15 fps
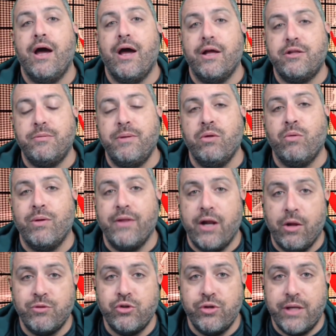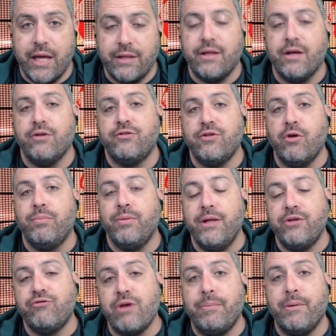to be the one that helps you get there. So
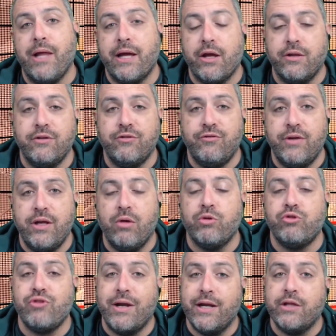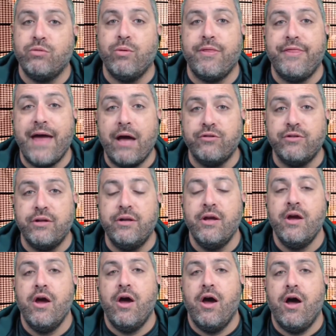please drop a like on this video. We're trying to get to 1,000
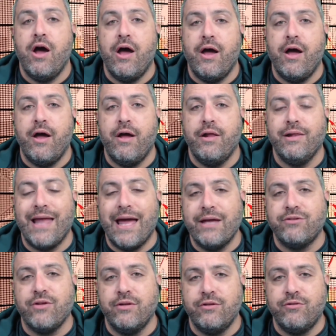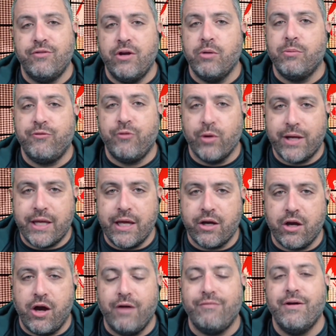likes on this video before
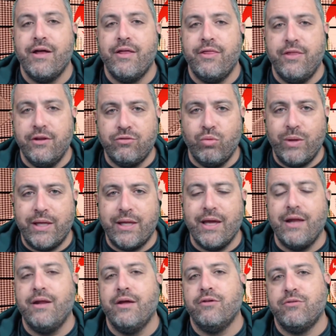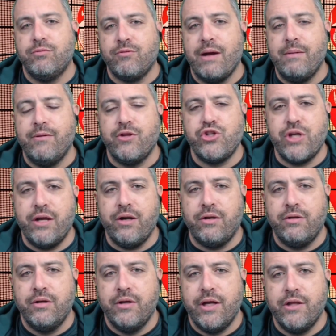kickoff this weekend. Subscribe to the channel.
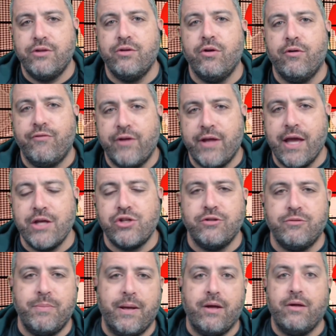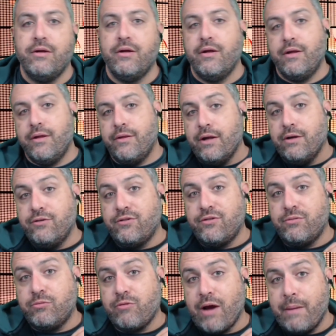Hit the notifications bell. There's the
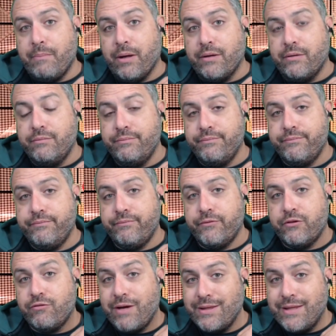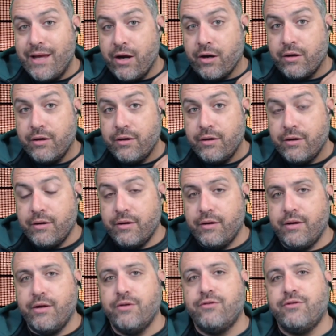subscribe button. It's right there.
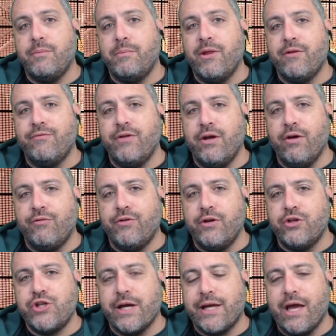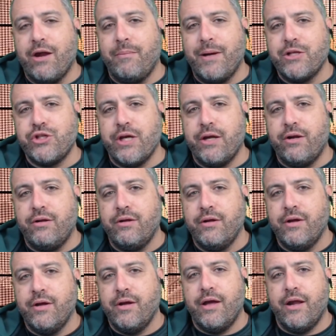Here's some other video for you to check out on my channel.
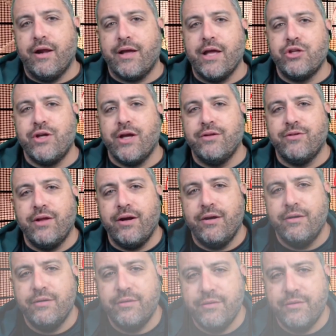I'll catch you guys later.